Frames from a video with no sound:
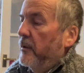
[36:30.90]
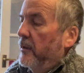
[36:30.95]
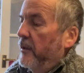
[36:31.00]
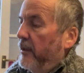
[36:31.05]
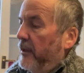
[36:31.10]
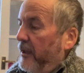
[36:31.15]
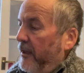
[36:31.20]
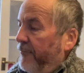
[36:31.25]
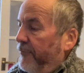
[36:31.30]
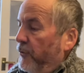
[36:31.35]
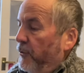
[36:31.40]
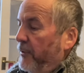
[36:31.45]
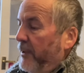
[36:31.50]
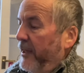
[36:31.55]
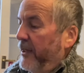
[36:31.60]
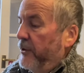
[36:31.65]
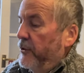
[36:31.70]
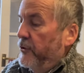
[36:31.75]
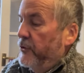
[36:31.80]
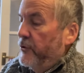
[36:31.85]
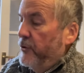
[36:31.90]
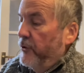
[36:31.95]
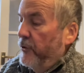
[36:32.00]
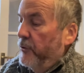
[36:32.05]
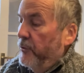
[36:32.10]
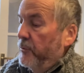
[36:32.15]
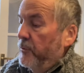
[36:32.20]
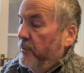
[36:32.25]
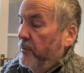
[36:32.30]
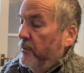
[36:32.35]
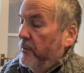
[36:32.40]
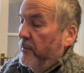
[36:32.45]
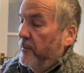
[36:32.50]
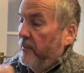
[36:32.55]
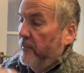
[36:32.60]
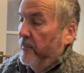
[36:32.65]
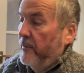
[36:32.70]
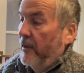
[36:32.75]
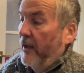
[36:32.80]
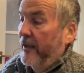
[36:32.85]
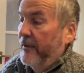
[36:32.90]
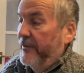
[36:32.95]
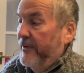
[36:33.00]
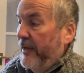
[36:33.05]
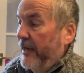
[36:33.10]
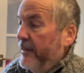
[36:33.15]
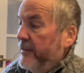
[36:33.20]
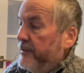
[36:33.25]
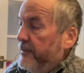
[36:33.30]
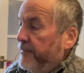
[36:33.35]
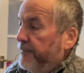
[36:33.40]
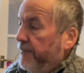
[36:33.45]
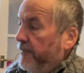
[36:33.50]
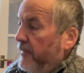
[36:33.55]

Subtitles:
And if you hit two, like that,